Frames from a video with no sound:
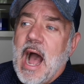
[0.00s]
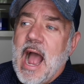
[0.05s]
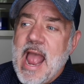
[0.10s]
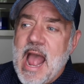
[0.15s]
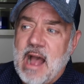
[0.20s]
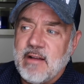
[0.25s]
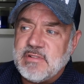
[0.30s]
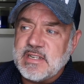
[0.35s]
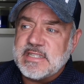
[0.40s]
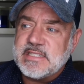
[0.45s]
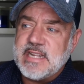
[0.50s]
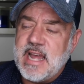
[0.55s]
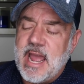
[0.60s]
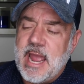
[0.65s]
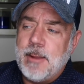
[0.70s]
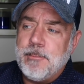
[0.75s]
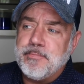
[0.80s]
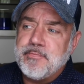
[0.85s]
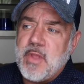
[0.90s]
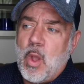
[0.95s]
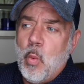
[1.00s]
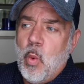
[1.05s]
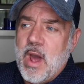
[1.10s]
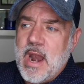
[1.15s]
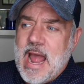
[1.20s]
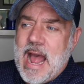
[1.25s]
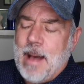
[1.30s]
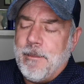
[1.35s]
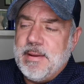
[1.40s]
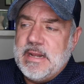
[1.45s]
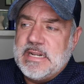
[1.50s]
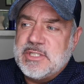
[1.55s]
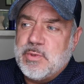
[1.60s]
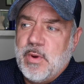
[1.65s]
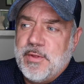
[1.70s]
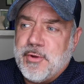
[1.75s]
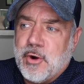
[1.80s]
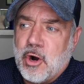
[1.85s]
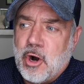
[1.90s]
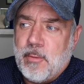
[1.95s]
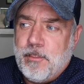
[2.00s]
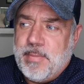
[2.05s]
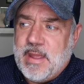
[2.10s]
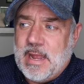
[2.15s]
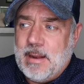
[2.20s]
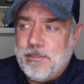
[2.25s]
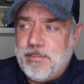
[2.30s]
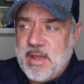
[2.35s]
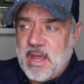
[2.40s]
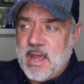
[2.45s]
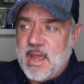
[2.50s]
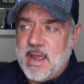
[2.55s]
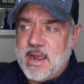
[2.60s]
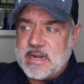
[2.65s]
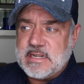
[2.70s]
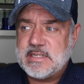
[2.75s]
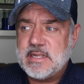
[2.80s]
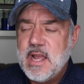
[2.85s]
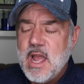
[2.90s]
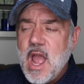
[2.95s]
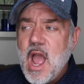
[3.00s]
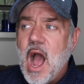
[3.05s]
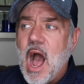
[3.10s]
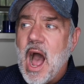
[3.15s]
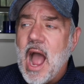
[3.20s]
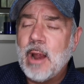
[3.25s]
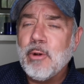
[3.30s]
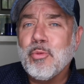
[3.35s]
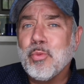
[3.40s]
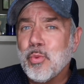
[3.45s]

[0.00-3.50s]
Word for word: I have to say, what happens with her being picked, I